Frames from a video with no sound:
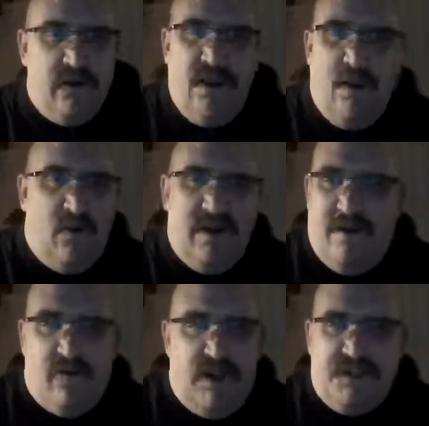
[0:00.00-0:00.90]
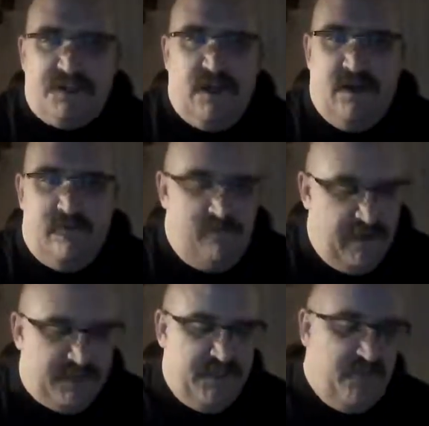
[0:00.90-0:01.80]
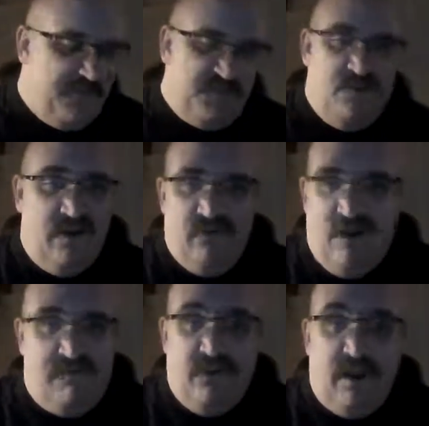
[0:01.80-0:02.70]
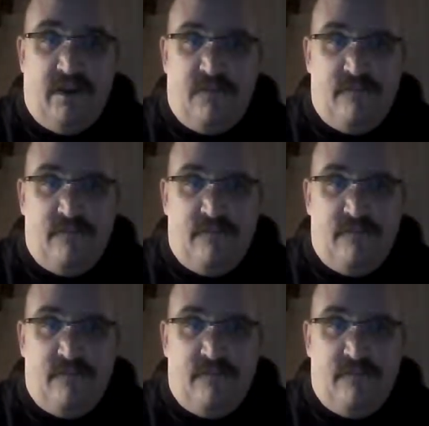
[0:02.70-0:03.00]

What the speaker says: or whatever. I just kind of mix it up, just whatever I feel like